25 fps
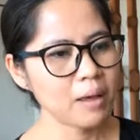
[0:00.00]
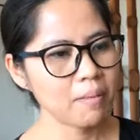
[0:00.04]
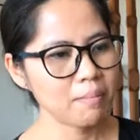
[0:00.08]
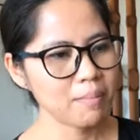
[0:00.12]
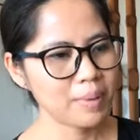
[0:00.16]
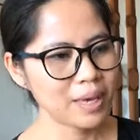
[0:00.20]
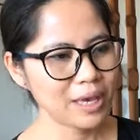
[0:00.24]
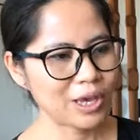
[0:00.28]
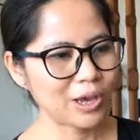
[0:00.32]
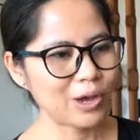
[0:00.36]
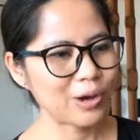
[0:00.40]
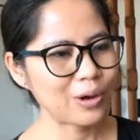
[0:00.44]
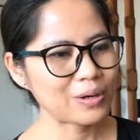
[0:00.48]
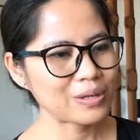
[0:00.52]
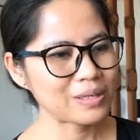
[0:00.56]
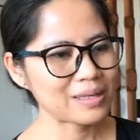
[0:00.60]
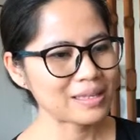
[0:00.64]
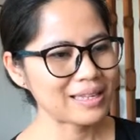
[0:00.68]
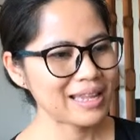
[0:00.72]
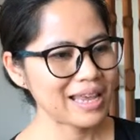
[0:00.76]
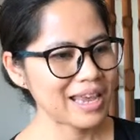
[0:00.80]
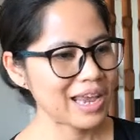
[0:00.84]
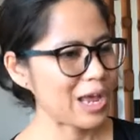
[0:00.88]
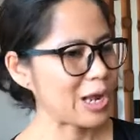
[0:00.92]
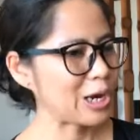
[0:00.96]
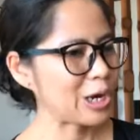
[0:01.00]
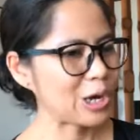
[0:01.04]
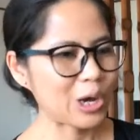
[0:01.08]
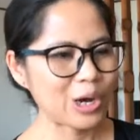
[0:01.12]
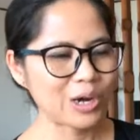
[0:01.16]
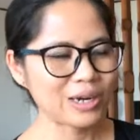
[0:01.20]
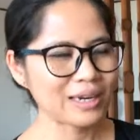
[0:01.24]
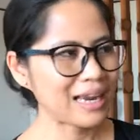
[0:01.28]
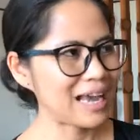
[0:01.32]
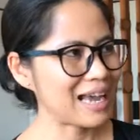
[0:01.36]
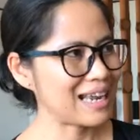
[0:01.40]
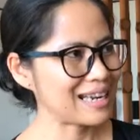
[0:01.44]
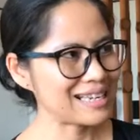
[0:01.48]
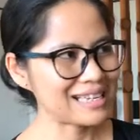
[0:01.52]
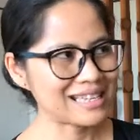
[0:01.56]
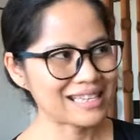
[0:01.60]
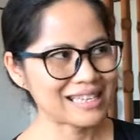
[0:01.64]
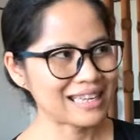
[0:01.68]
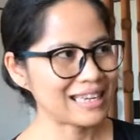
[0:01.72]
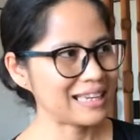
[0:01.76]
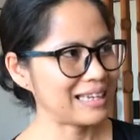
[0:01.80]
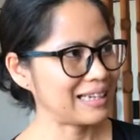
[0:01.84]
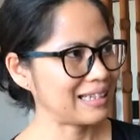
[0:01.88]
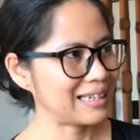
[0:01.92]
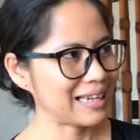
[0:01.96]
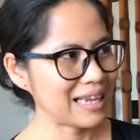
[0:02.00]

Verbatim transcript: because they are not unskilled